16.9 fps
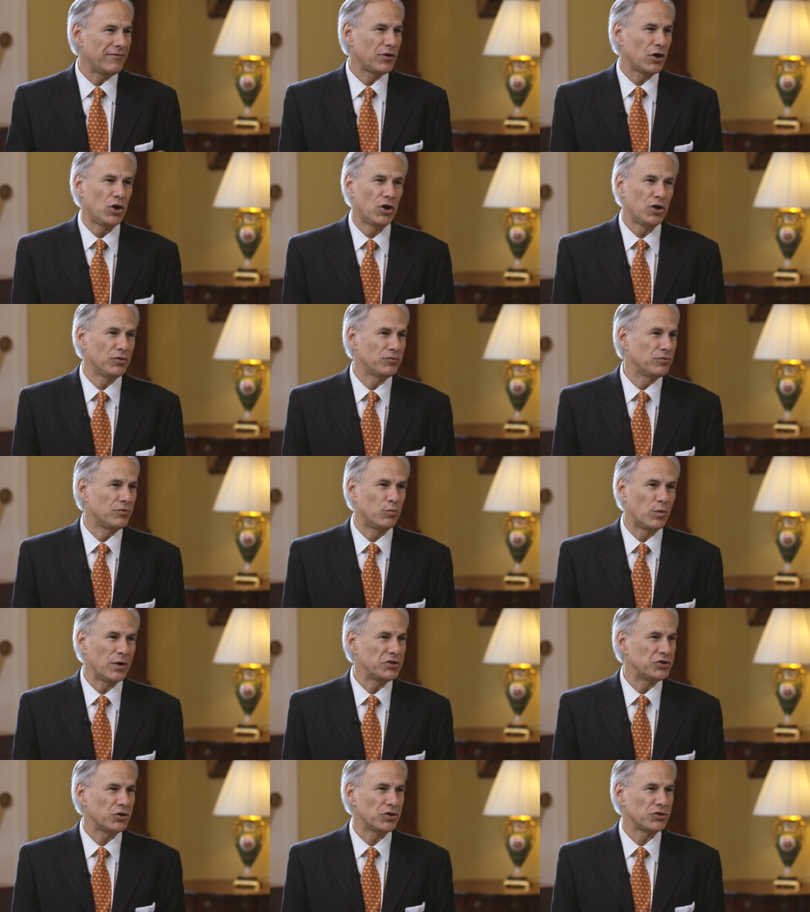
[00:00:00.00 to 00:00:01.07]
I've called
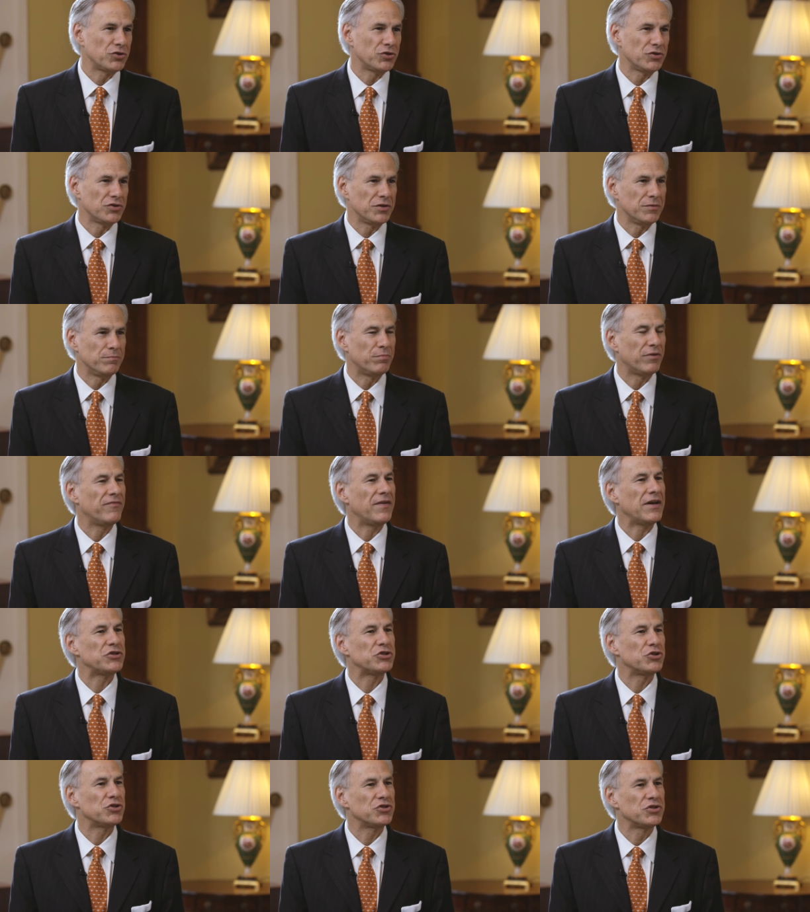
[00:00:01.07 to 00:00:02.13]
researchers and
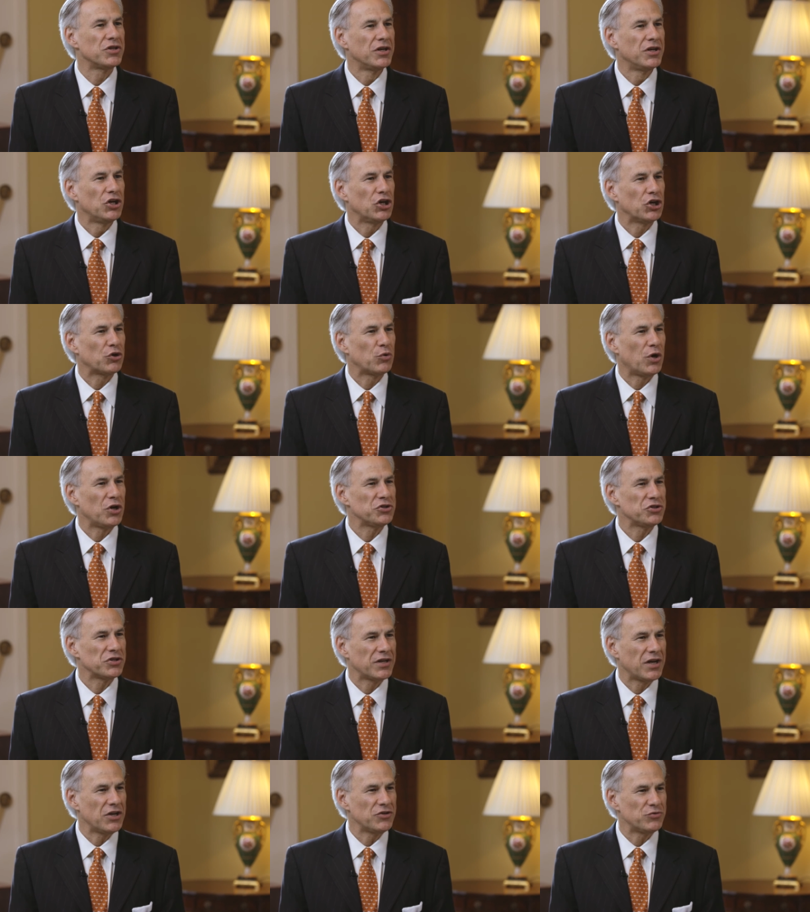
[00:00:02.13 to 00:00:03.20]
professors across
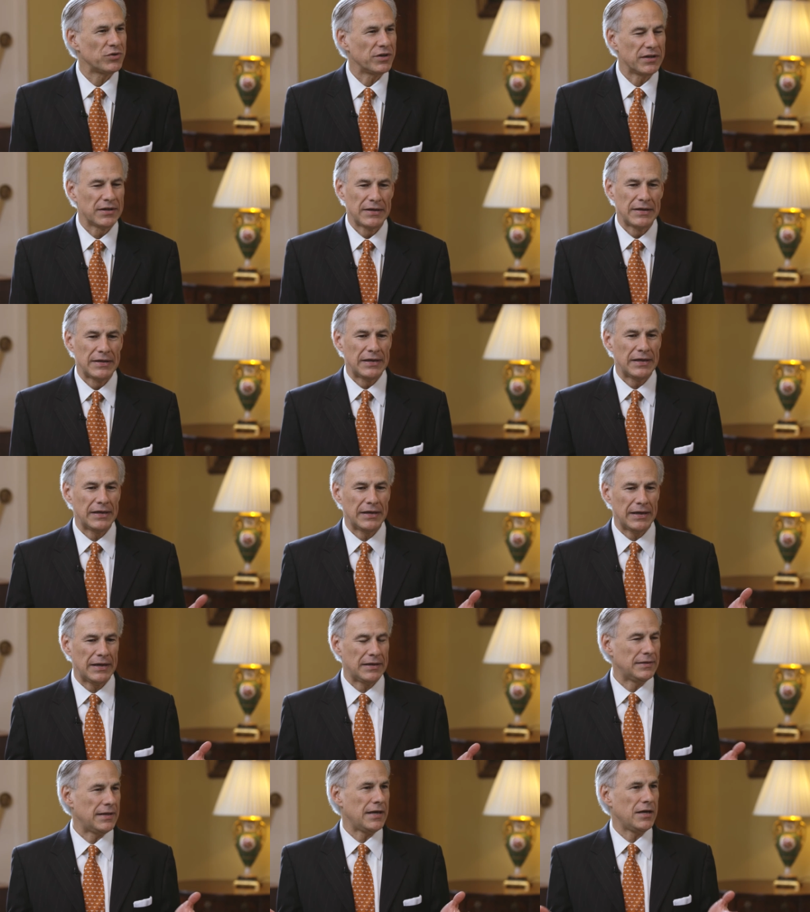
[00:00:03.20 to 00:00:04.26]
the country
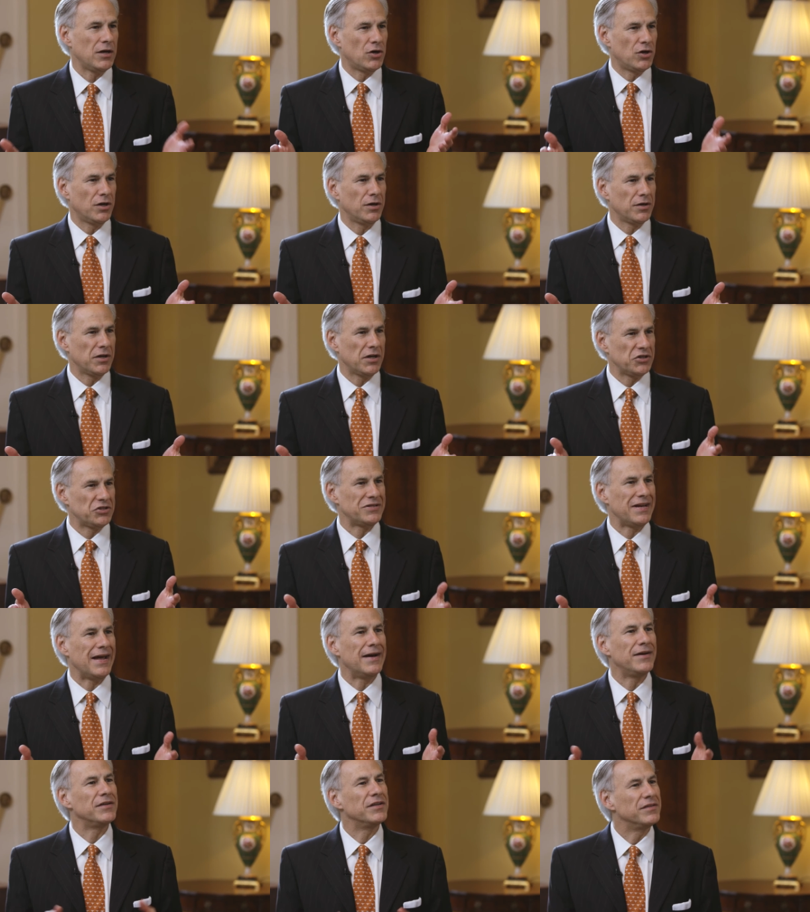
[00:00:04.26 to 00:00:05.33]
and, and they are
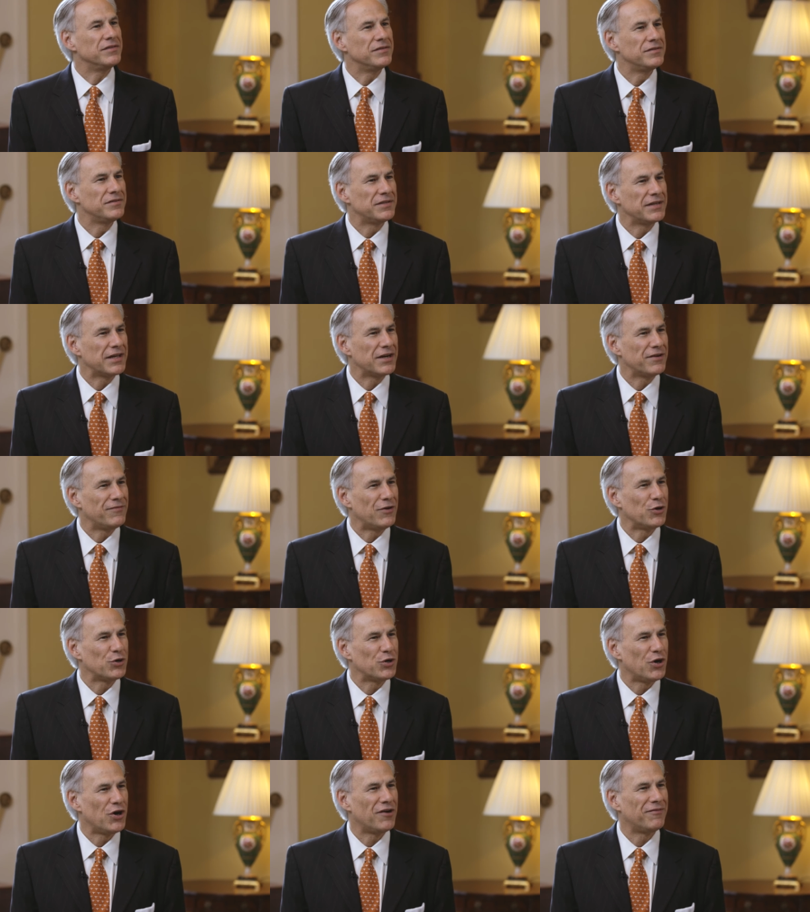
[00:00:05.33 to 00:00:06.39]
astounded to get a
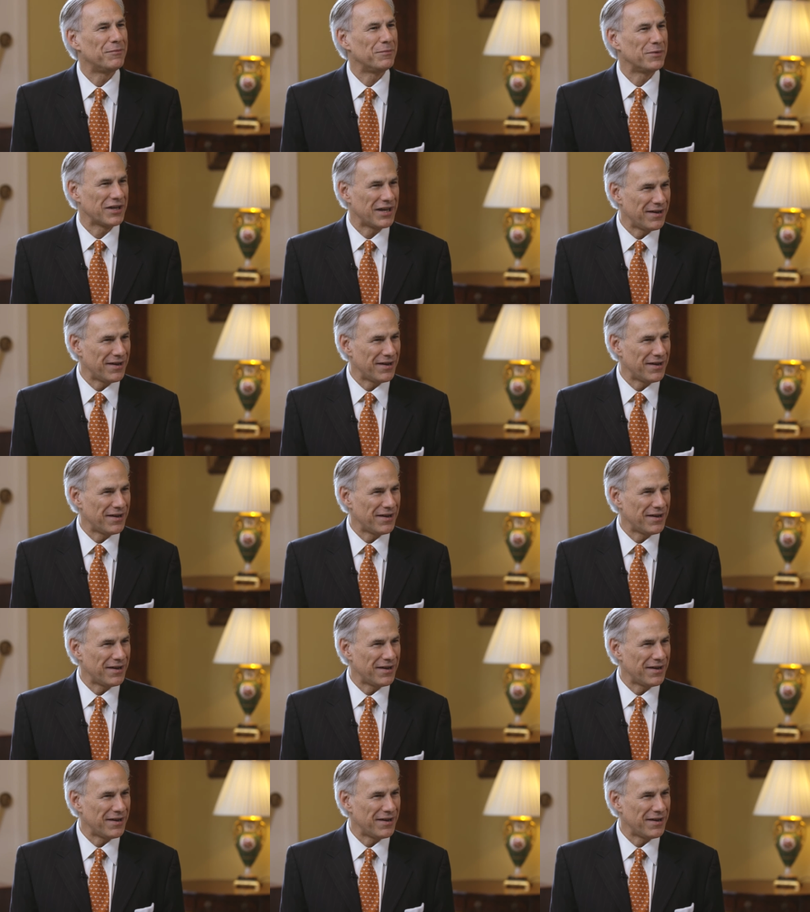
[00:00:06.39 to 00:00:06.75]
phone call from yeah.